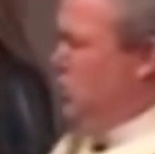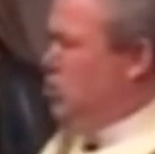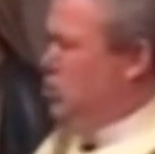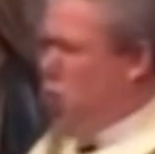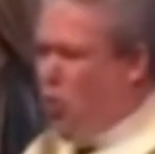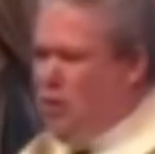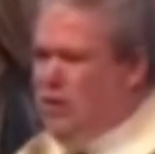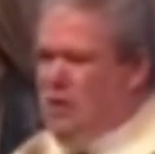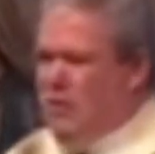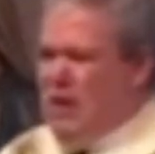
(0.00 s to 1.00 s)
cutesy
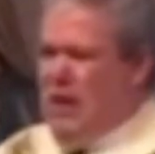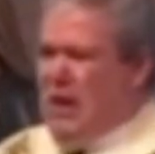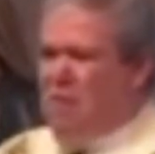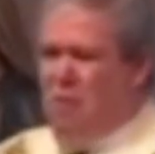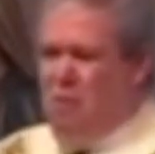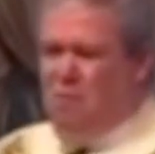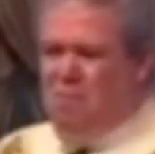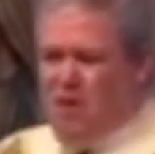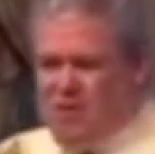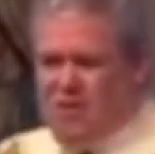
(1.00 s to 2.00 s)
stories to make you have
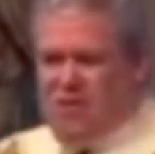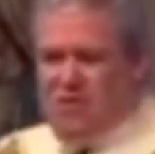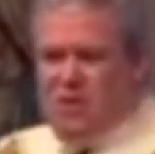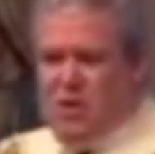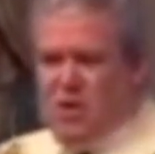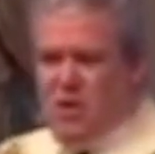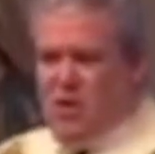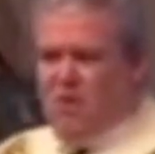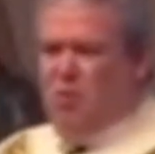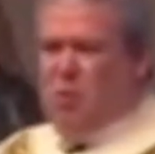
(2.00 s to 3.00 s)
warm fuzzies.
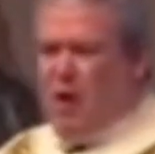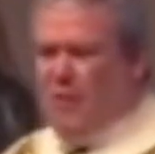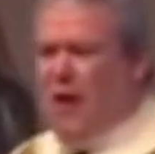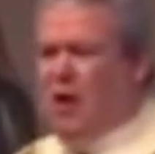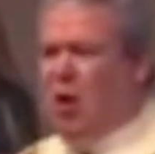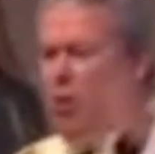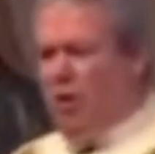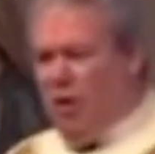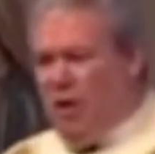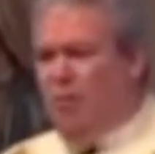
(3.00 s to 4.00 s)
If you want that,
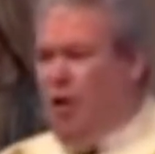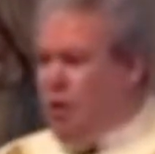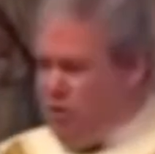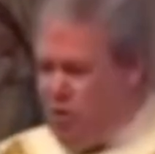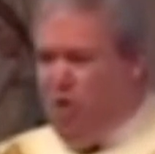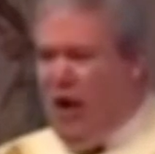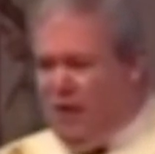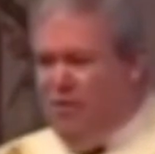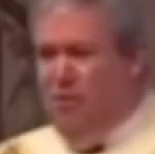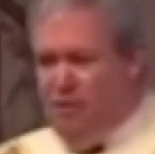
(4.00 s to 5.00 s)
go to another parish. There
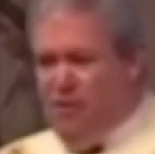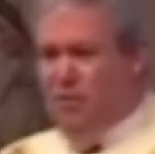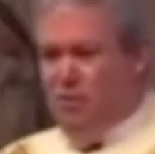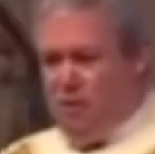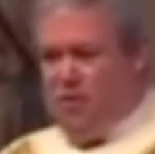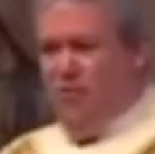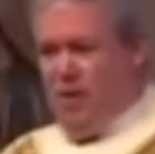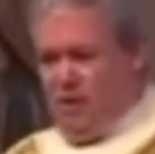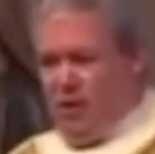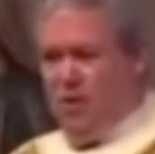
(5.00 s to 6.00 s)
are a lot of them here
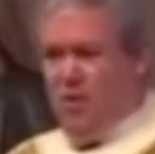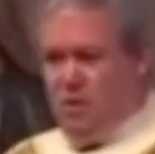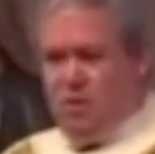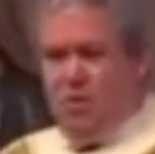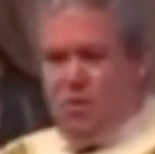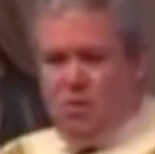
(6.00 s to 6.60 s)
in this area.